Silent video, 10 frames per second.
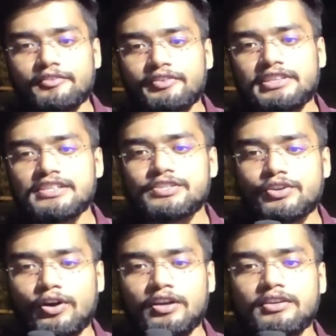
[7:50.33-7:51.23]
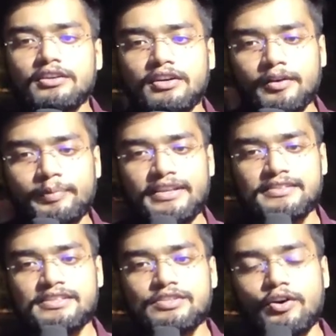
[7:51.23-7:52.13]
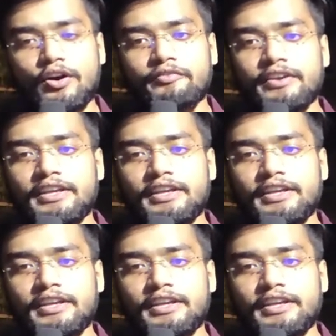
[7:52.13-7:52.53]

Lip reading: with a strong presence of